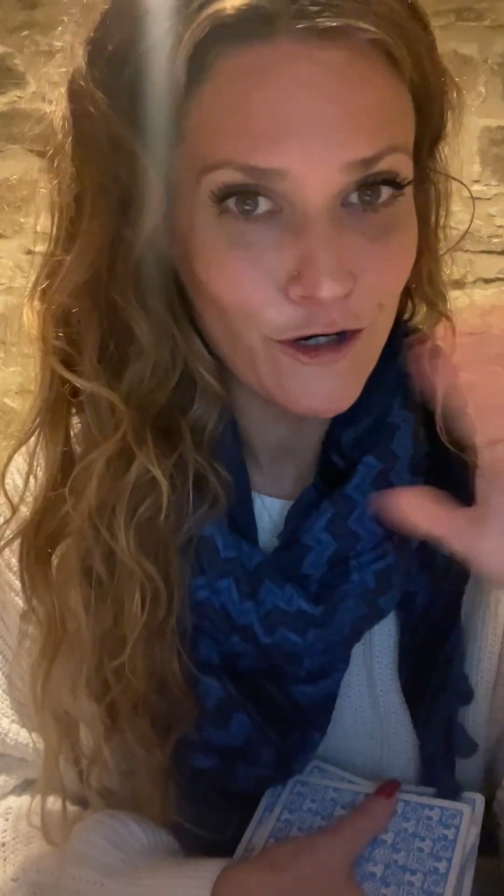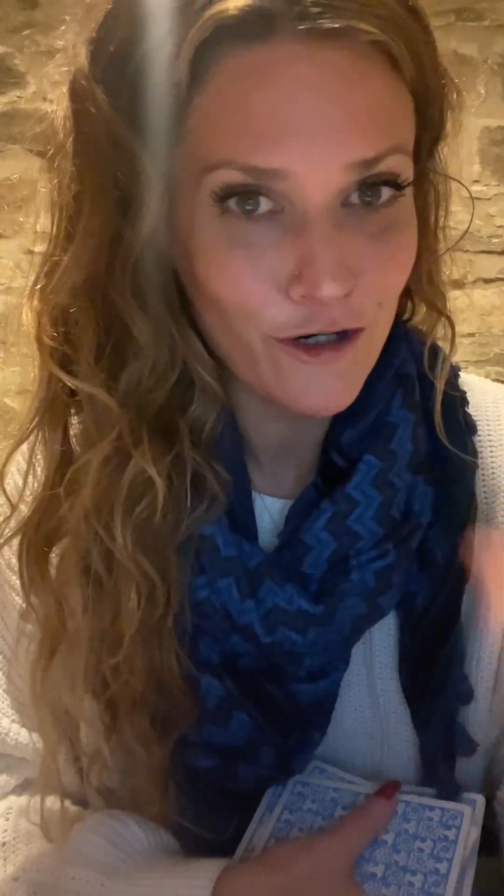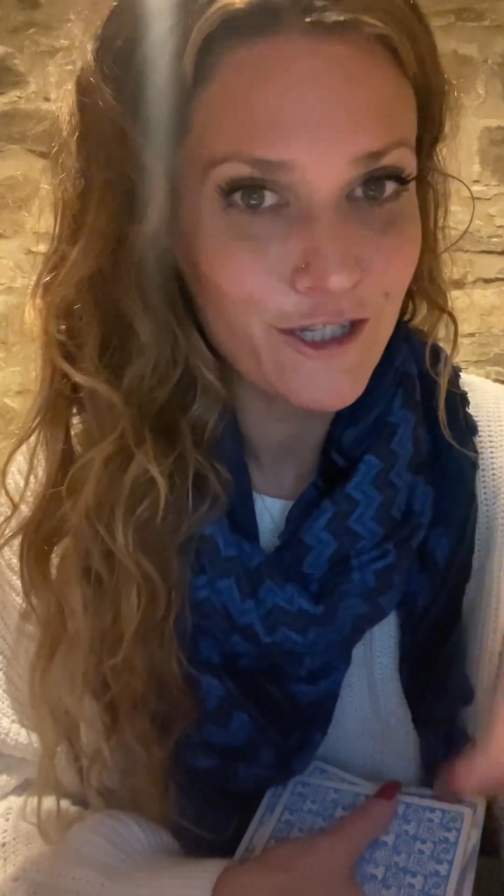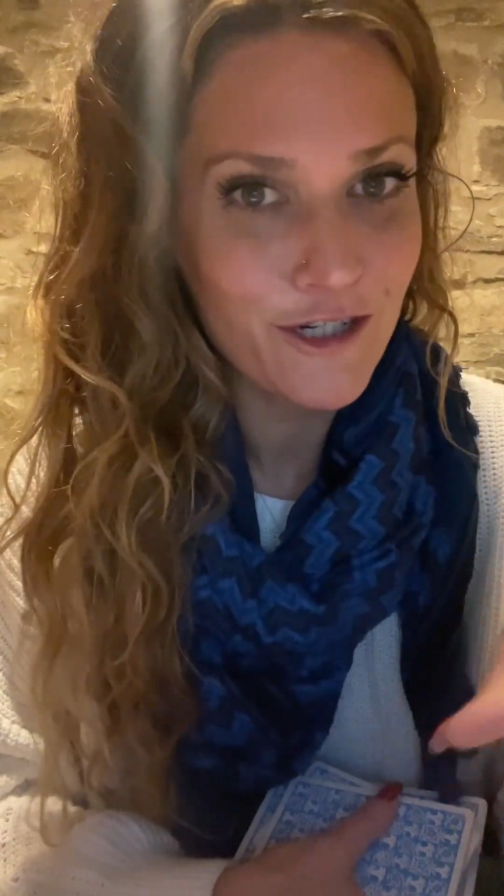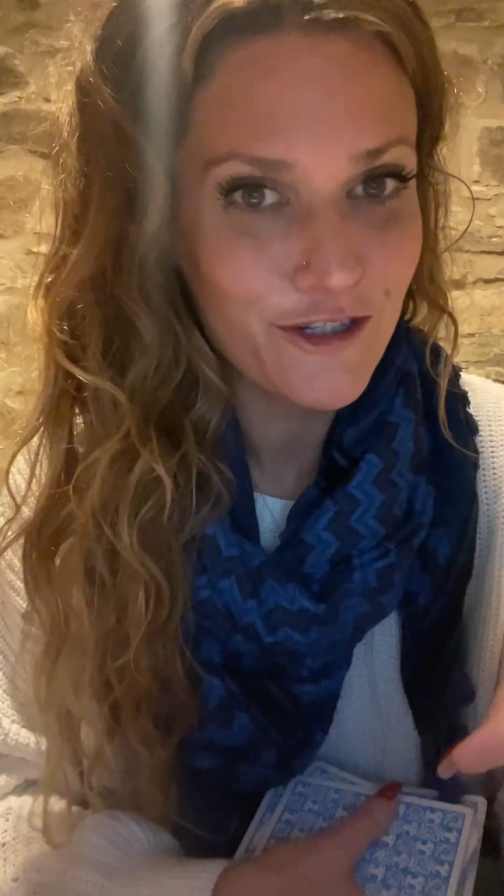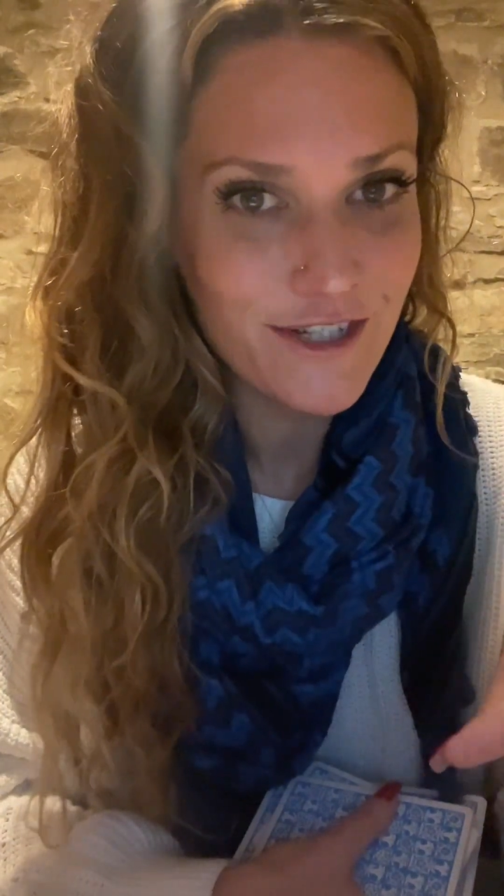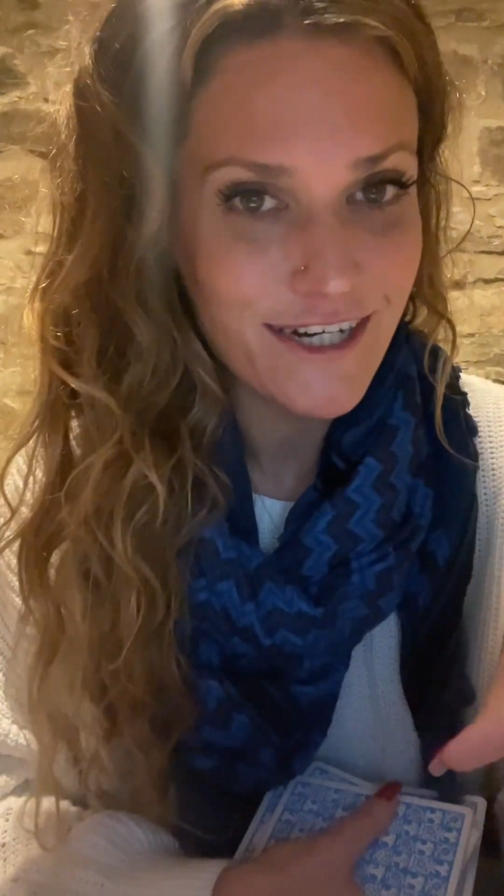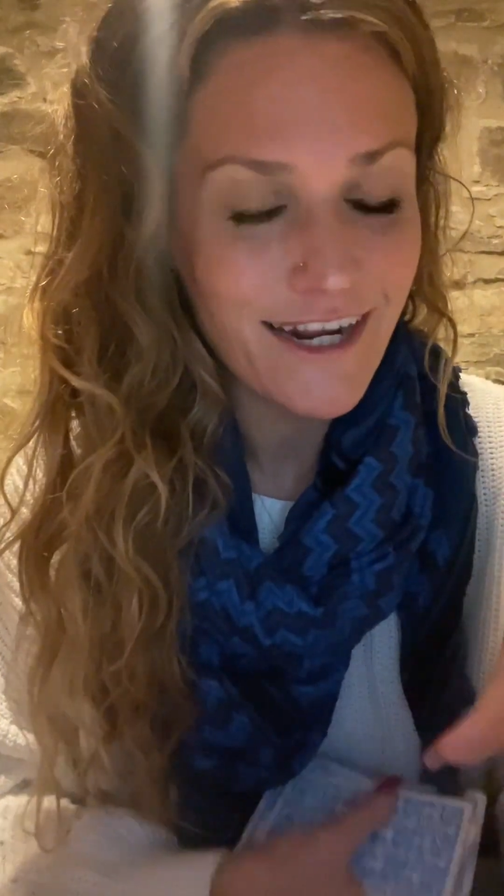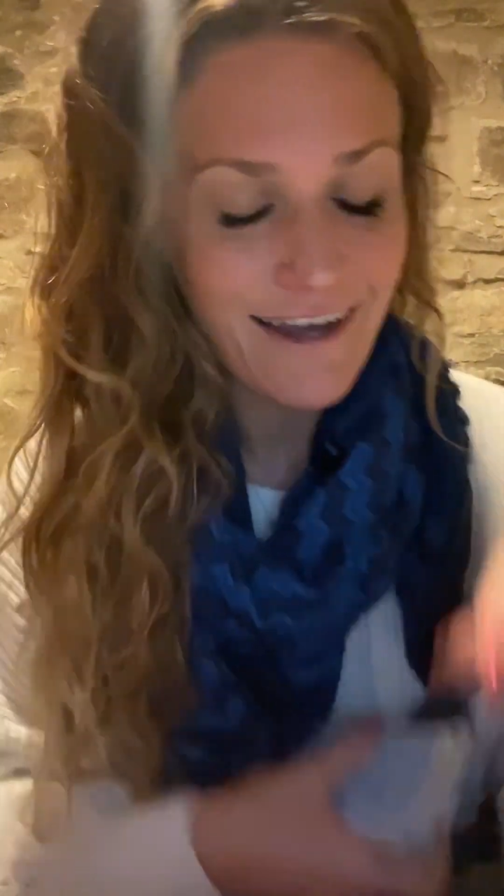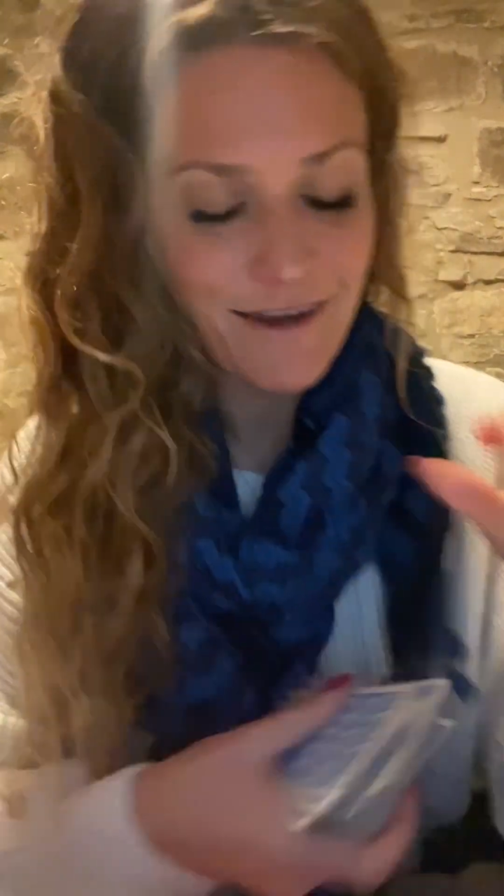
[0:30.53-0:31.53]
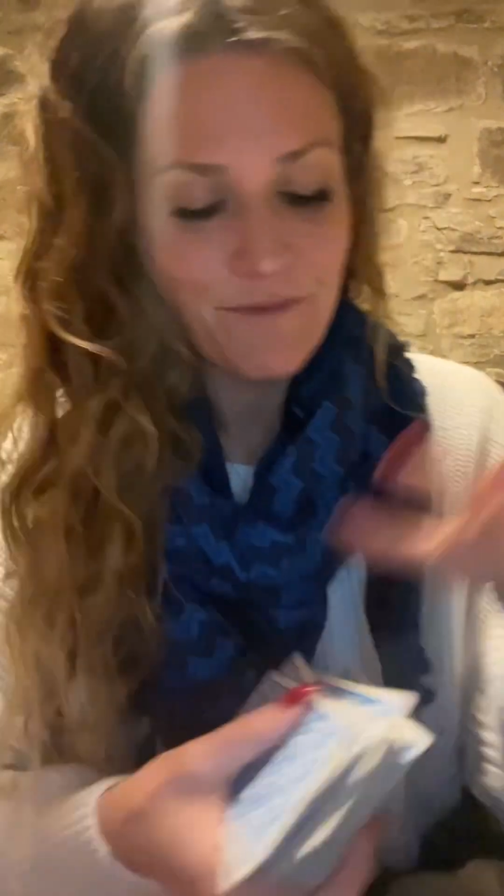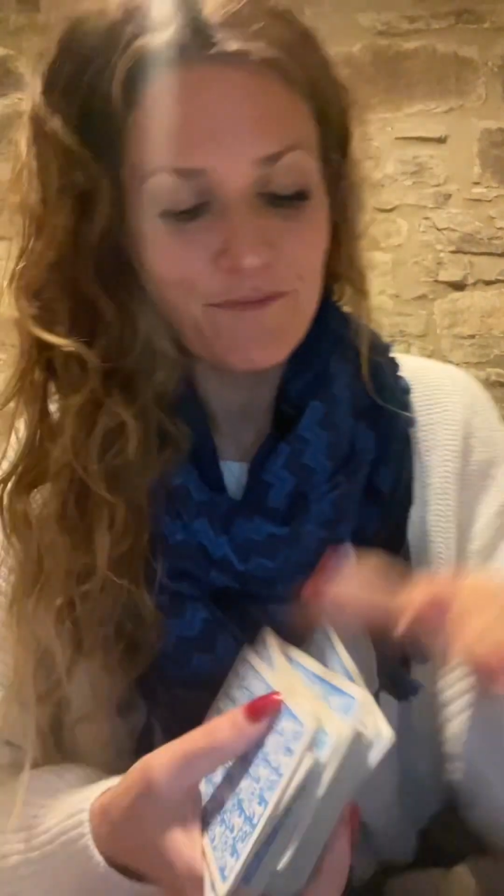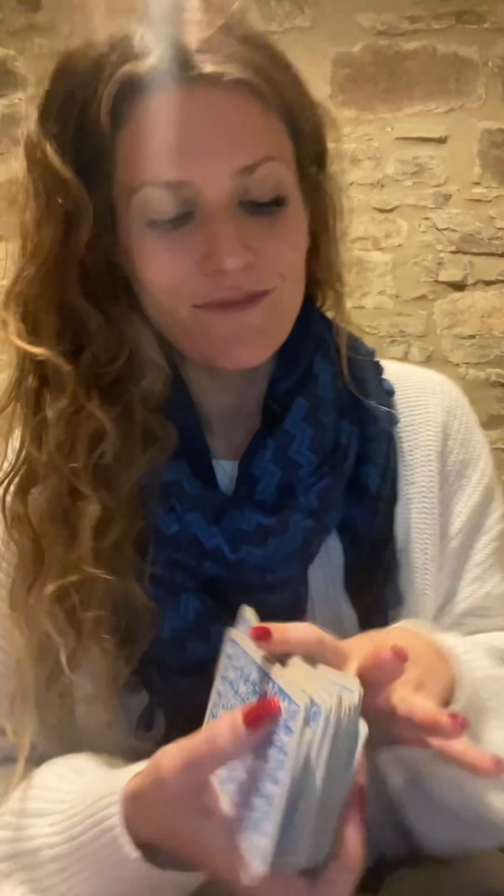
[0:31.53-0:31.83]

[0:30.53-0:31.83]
earlier today